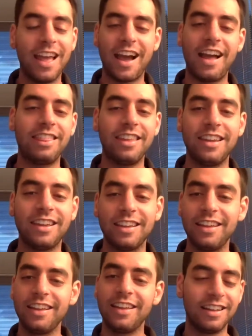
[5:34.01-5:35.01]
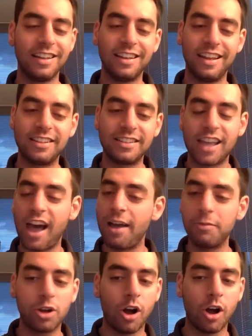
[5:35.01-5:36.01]
I think it's
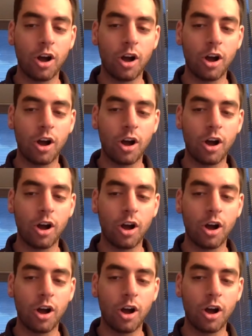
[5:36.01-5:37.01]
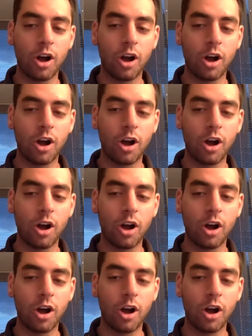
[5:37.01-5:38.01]
time to call out the dogs,
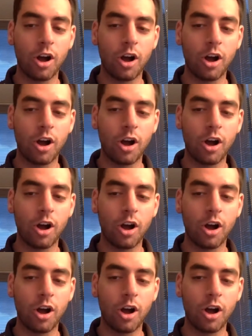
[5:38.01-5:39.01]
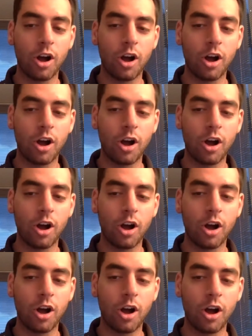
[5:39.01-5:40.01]
ship everybody off, and I
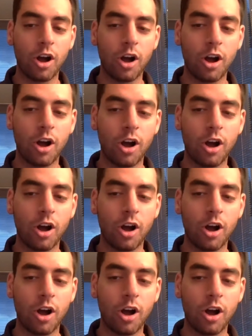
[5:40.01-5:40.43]
commend them for that.